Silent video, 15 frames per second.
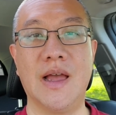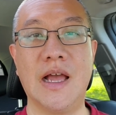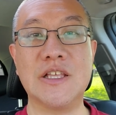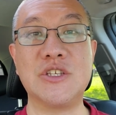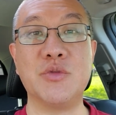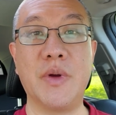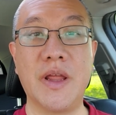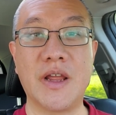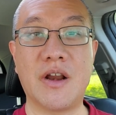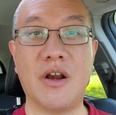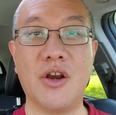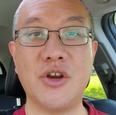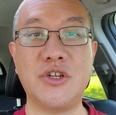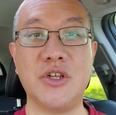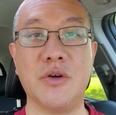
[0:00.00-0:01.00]
And so we
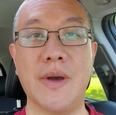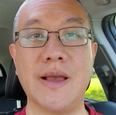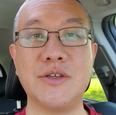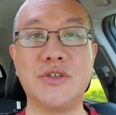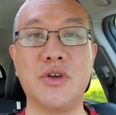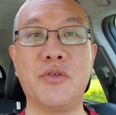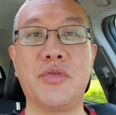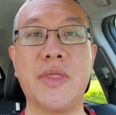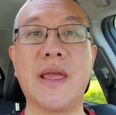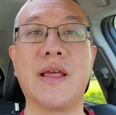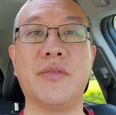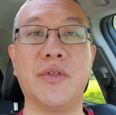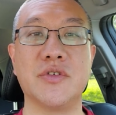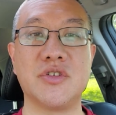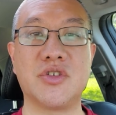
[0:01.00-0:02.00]
encourage you, as you think
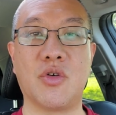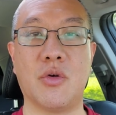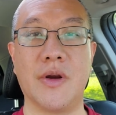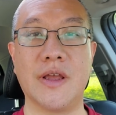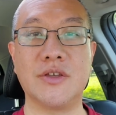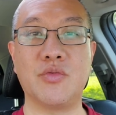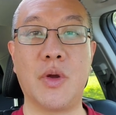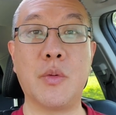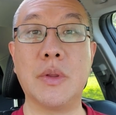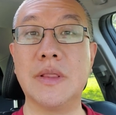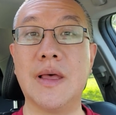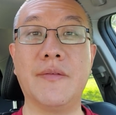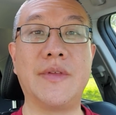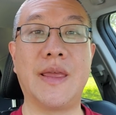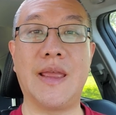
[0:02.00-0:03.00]
of those stories, we would
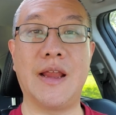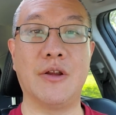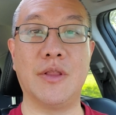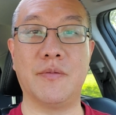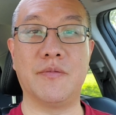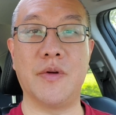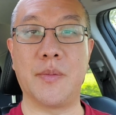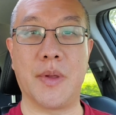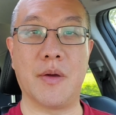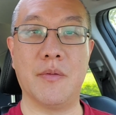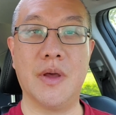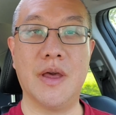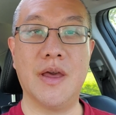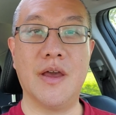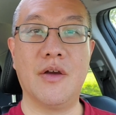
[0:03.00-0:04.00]
love to hear them from you.
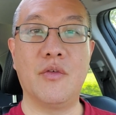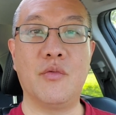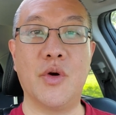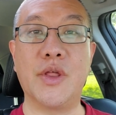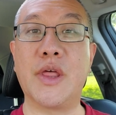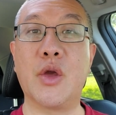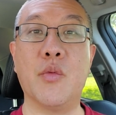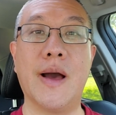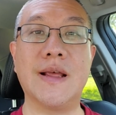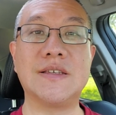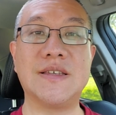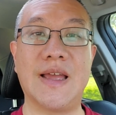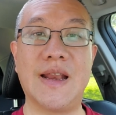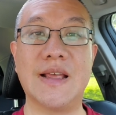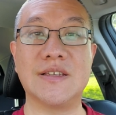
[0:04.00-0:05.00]
Whether you want
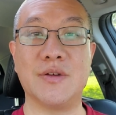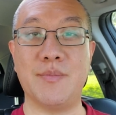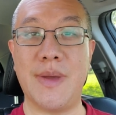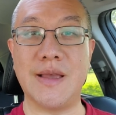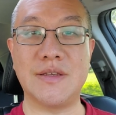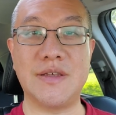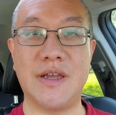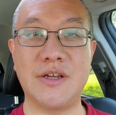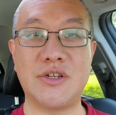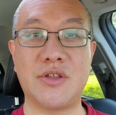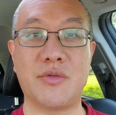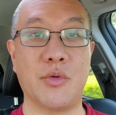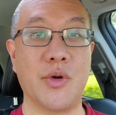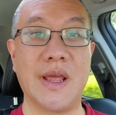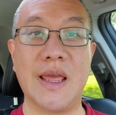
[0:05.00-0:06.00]
to send it as a message
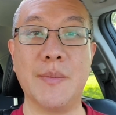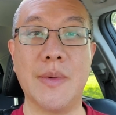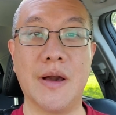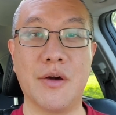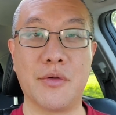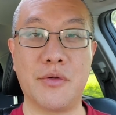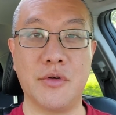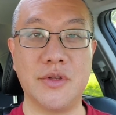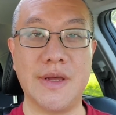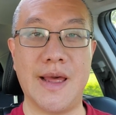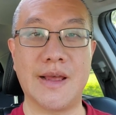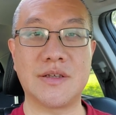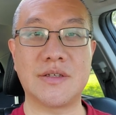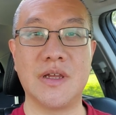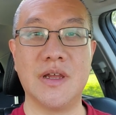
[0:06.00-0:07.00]
through email or through
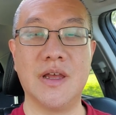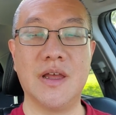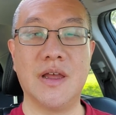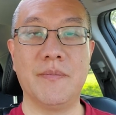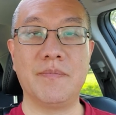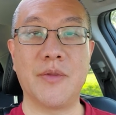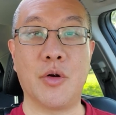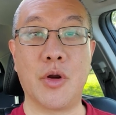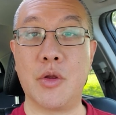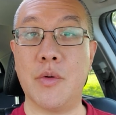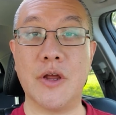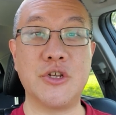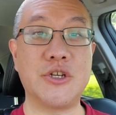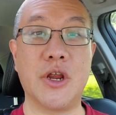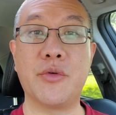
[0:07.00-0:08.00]
text, or you
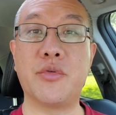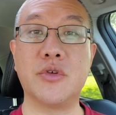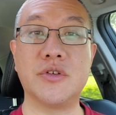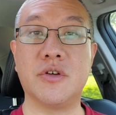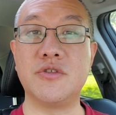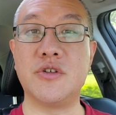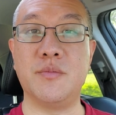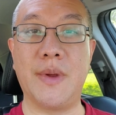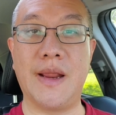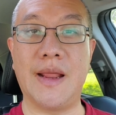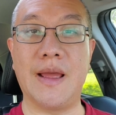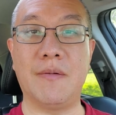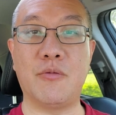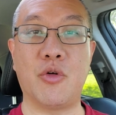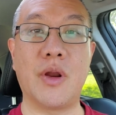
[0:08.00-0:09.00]
want to share through social
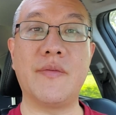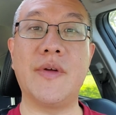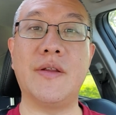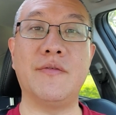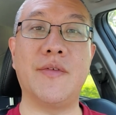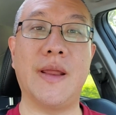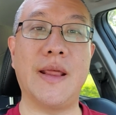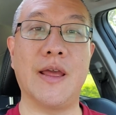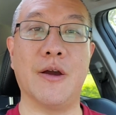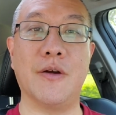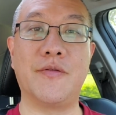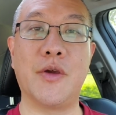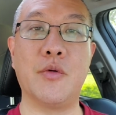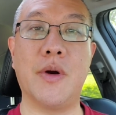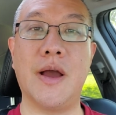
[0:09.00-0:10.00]
media, or even a video.
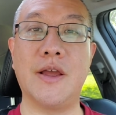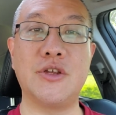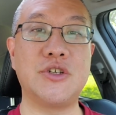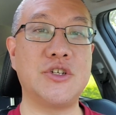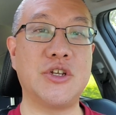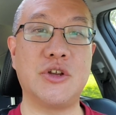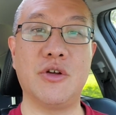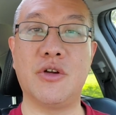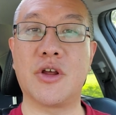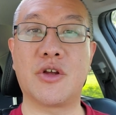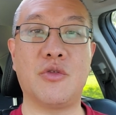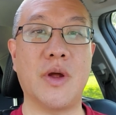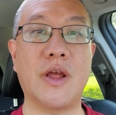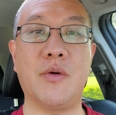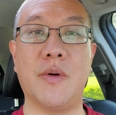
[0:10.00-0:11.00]
If you want to shoot a
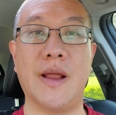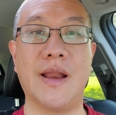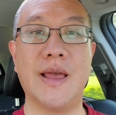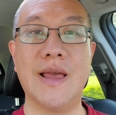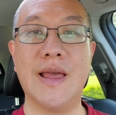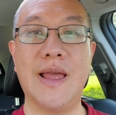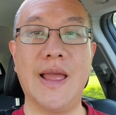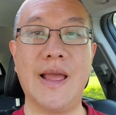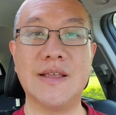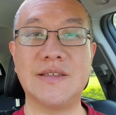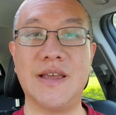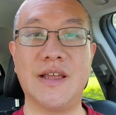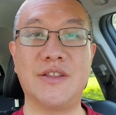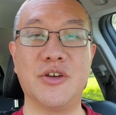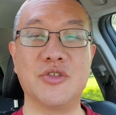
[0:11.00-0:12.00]
quick one and
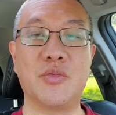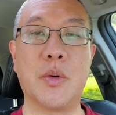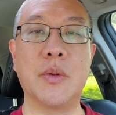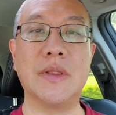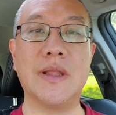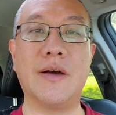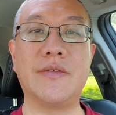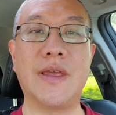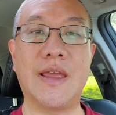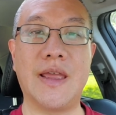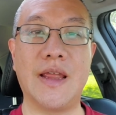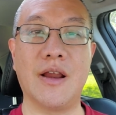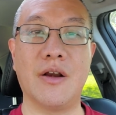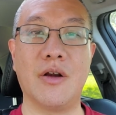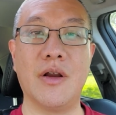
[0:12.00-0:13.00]
send it to us, we would love to
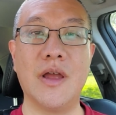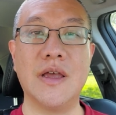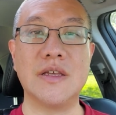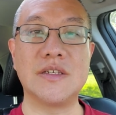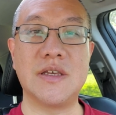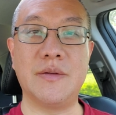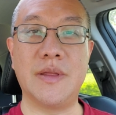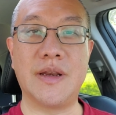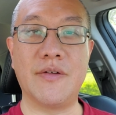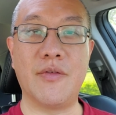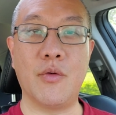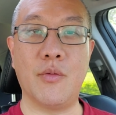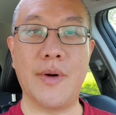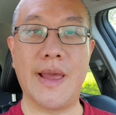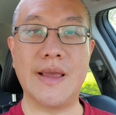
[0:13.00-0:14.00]
hear some of the
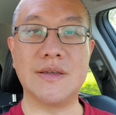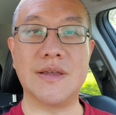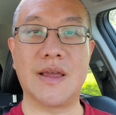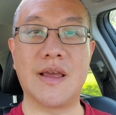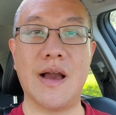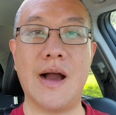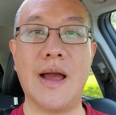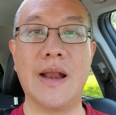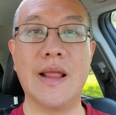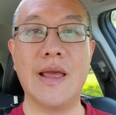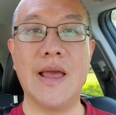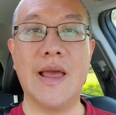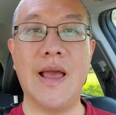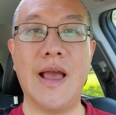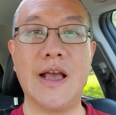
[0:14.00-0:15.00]
different ways that God
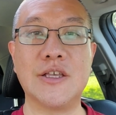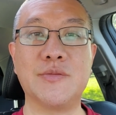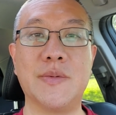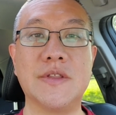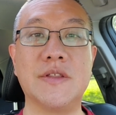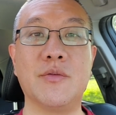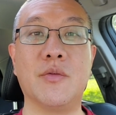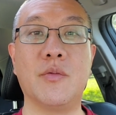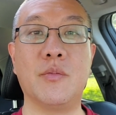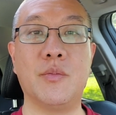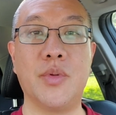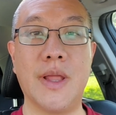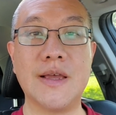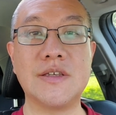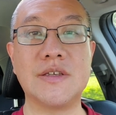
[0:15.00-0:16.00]
has been
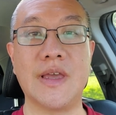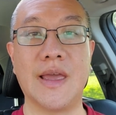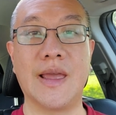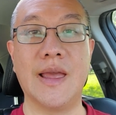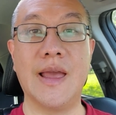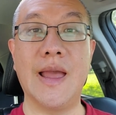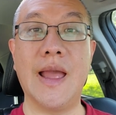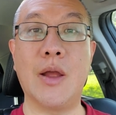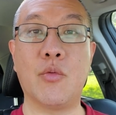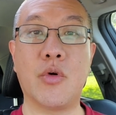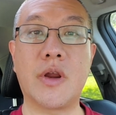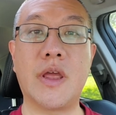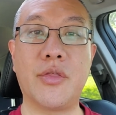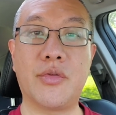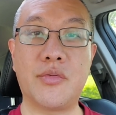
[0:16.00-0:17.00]
blessing and
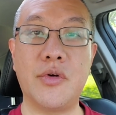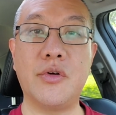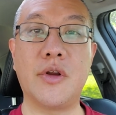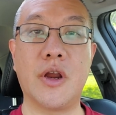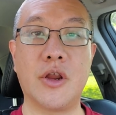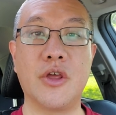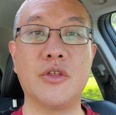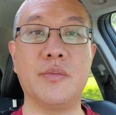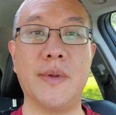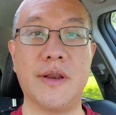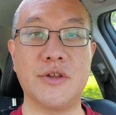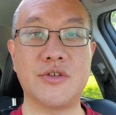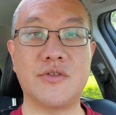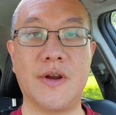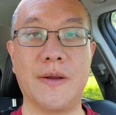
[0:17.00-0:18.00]
working through your youth
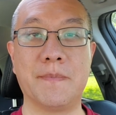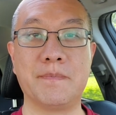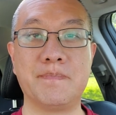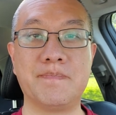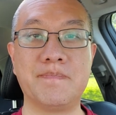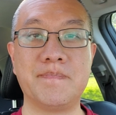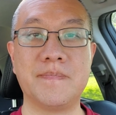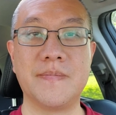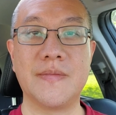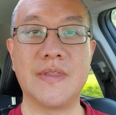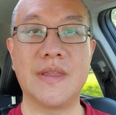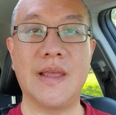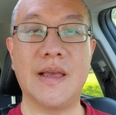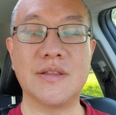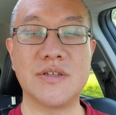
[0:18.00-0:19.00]
ministry.
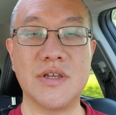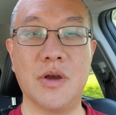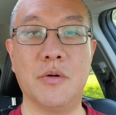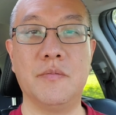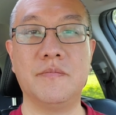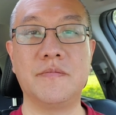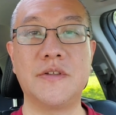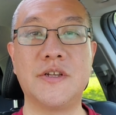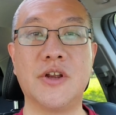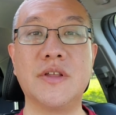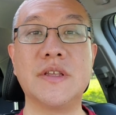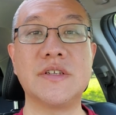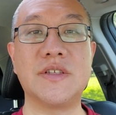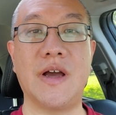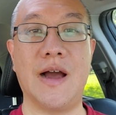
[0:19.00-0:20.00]
And so,
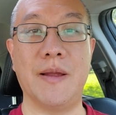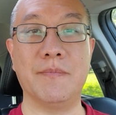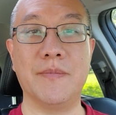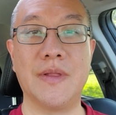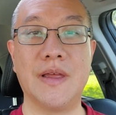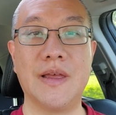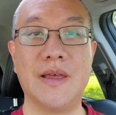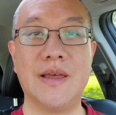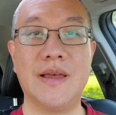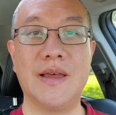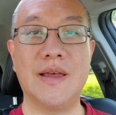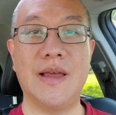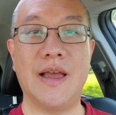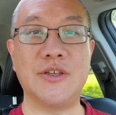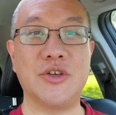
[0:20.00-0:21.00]
during this time,
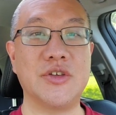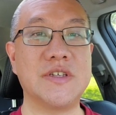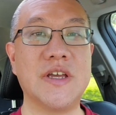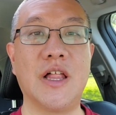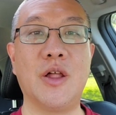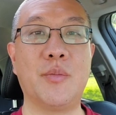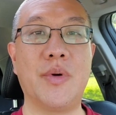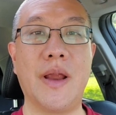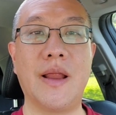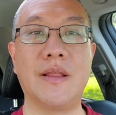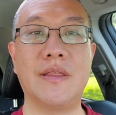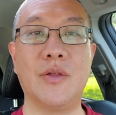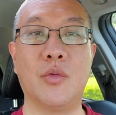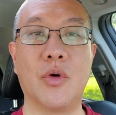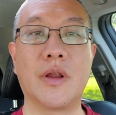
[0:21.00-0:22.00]
as you
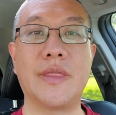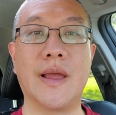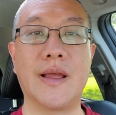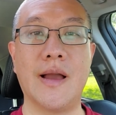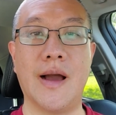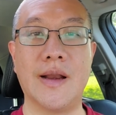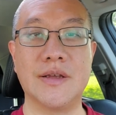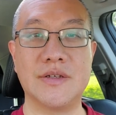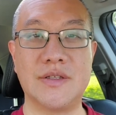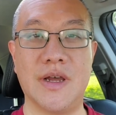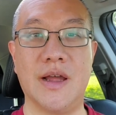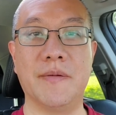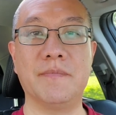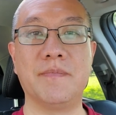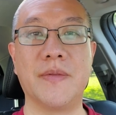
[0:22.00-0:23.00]
celebrate the work that God has
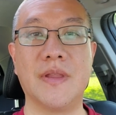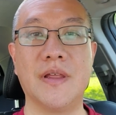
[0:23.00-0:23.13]
done,